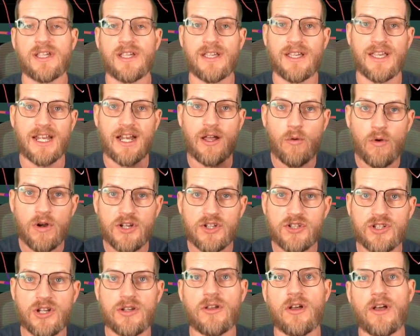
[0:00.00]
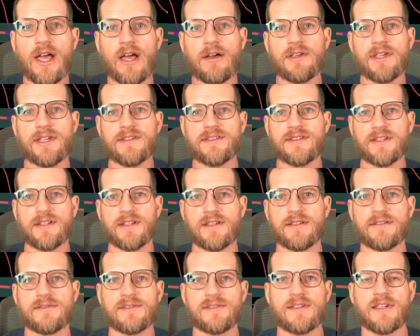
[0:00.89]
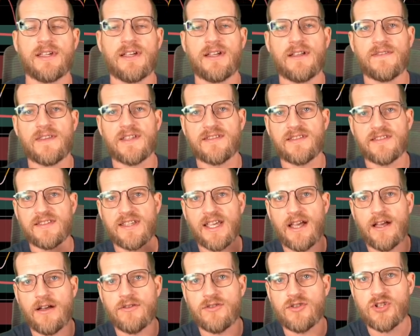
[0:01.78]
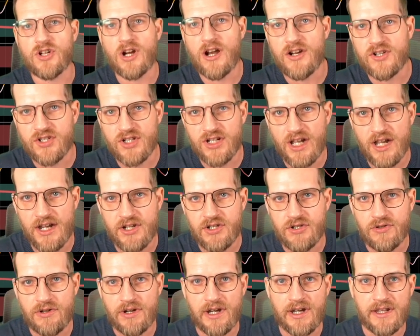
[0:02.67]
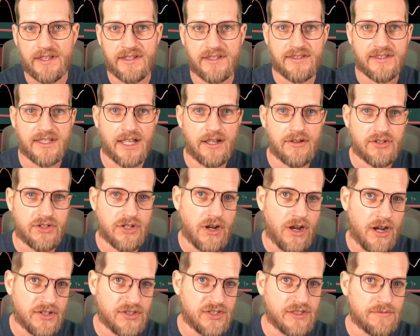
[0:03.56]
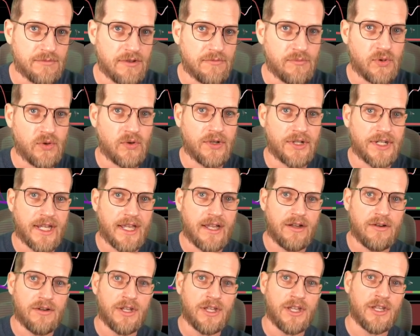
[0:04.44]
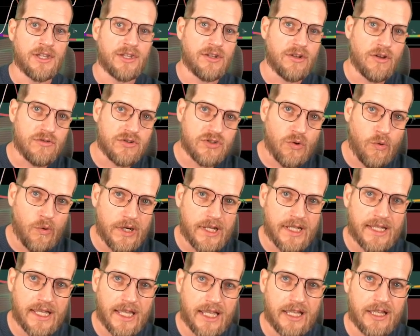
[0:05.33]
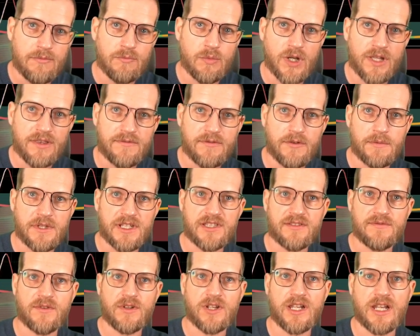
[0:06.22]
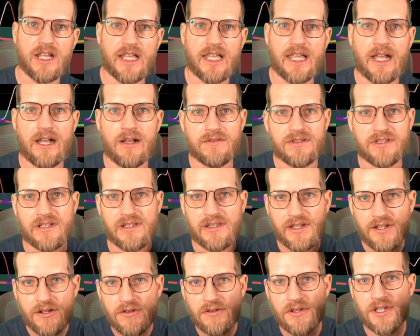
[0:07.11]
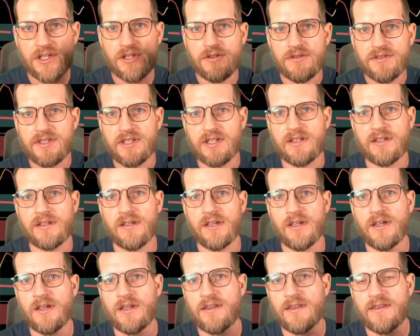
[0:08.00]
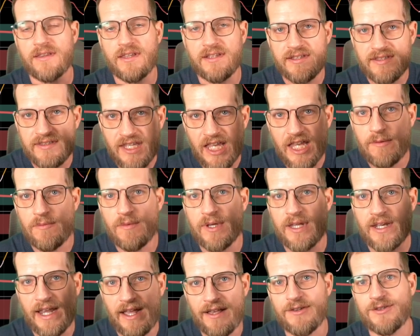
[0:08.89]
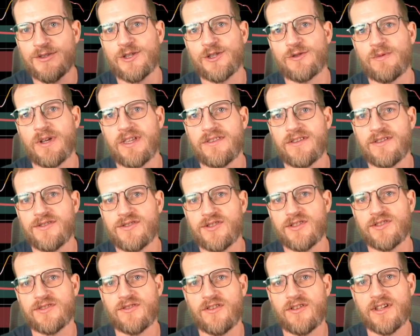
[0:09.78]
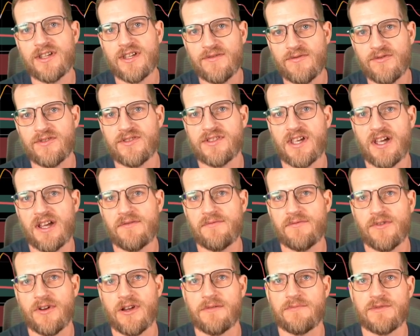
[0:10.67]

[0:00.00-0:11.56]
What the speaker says: And I want to show y'all how easy it is. This is how Josh and I trade. This is how Josh has been pointing out 20K a month from these funded accounts, literally using the same analysis methods just on a different time frame.